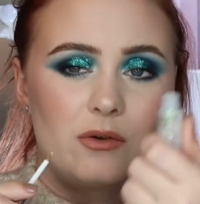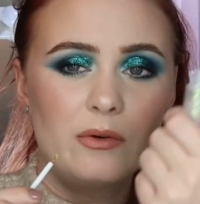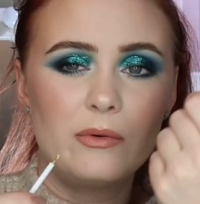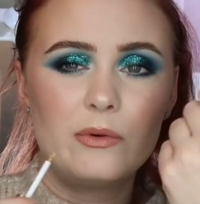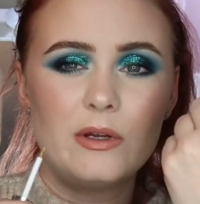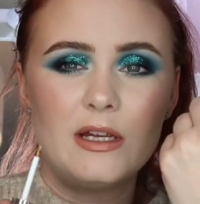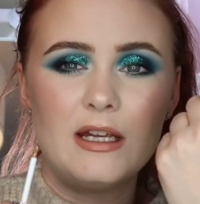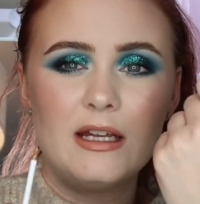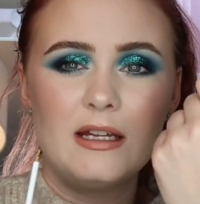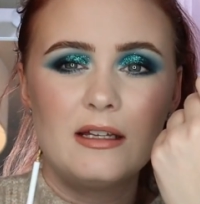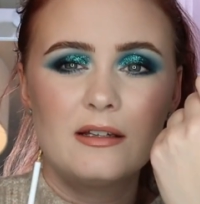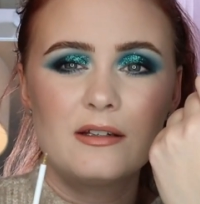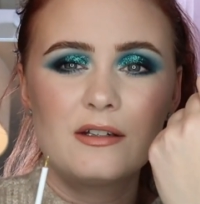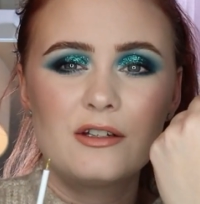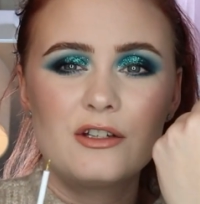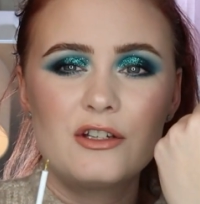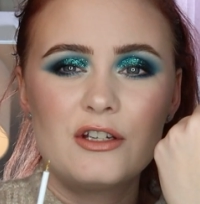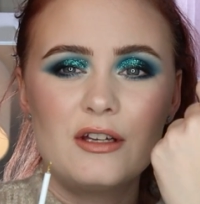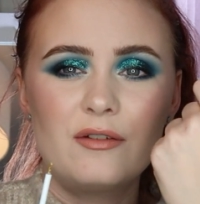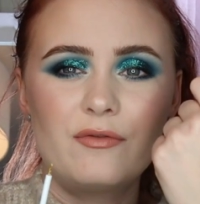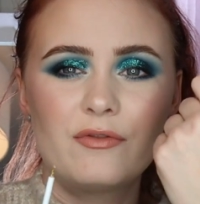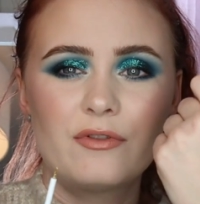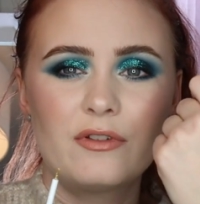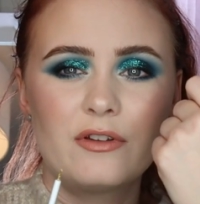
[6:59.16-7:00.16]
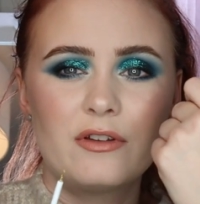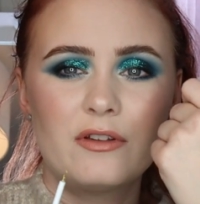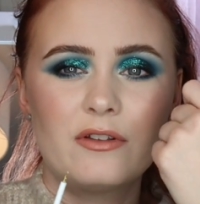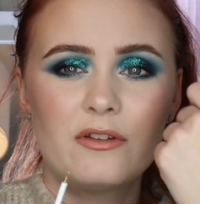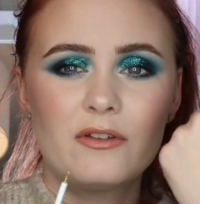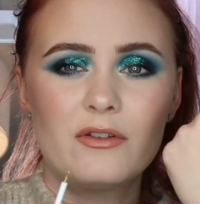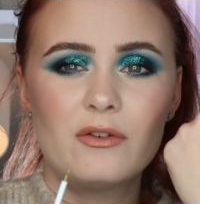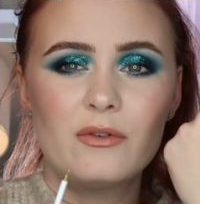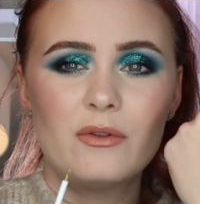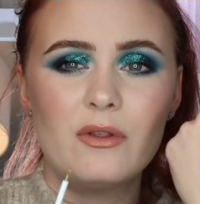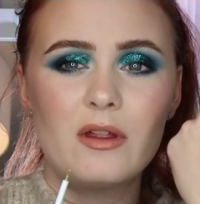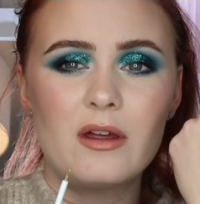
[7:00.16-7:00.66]
green
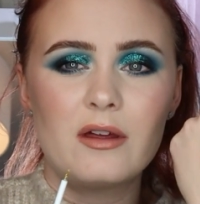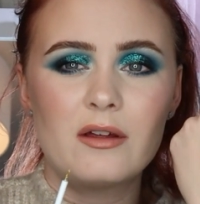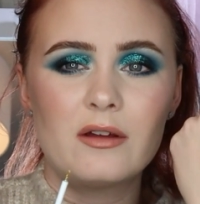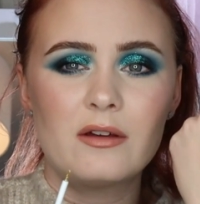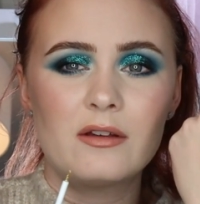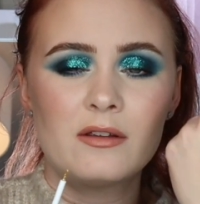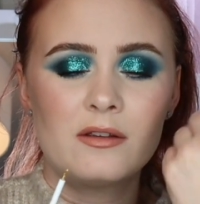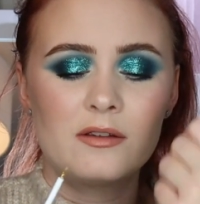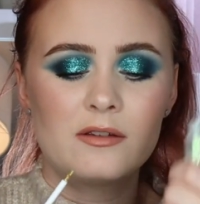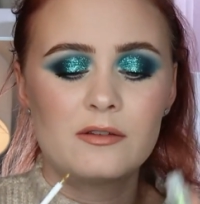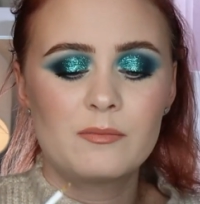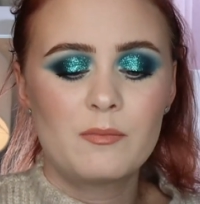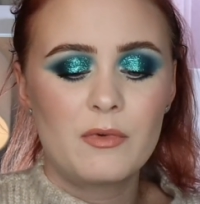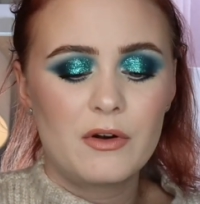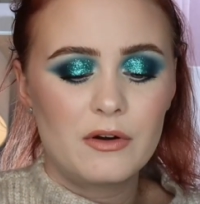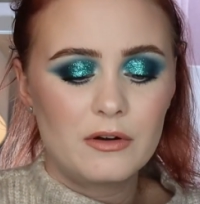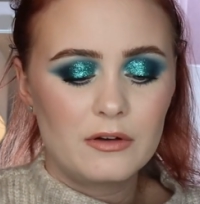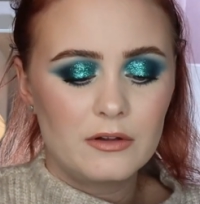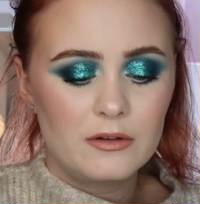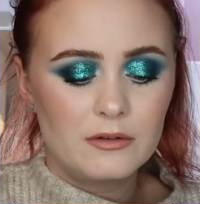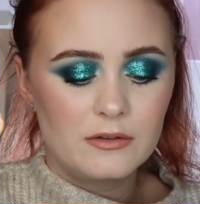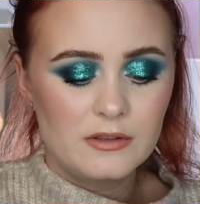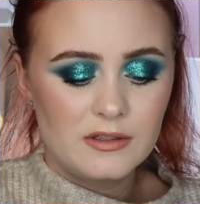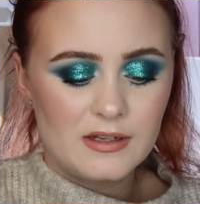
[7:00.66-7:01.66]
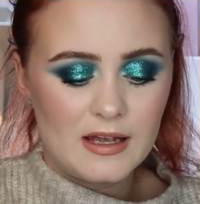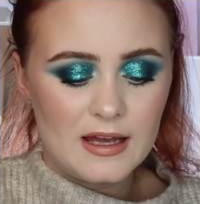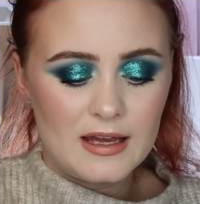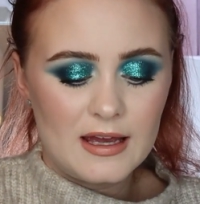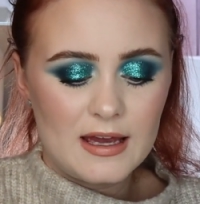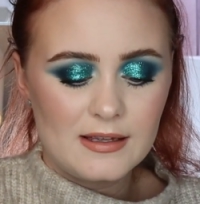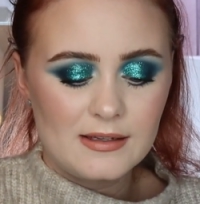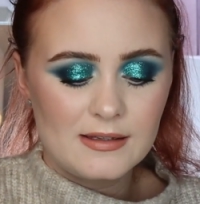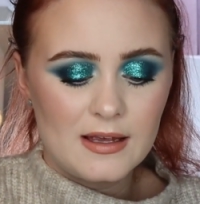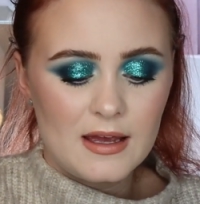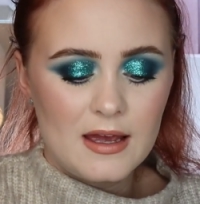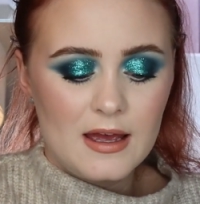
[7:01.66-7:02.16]
shift to the sparkles, I
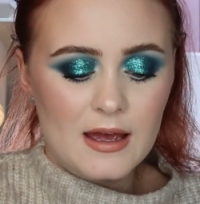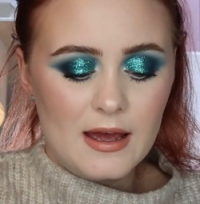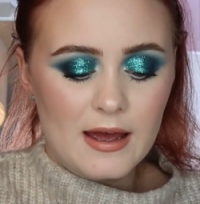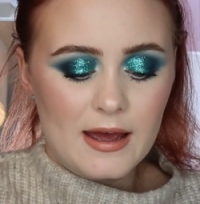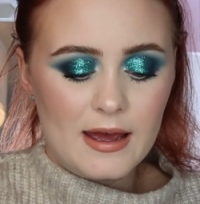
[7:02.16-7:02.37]
guess.